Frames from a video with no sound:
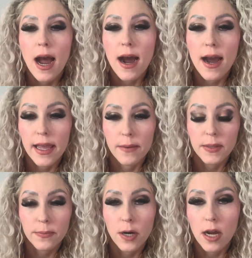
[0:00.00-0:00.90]
I am
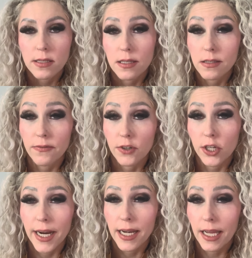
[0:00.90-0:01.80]
in the process of
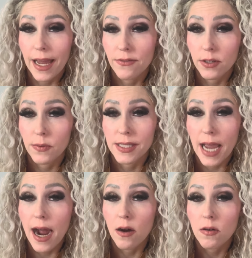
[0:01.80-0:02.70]
grading everyone's
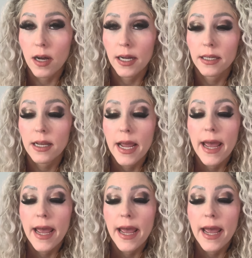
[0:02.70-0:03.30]
outline.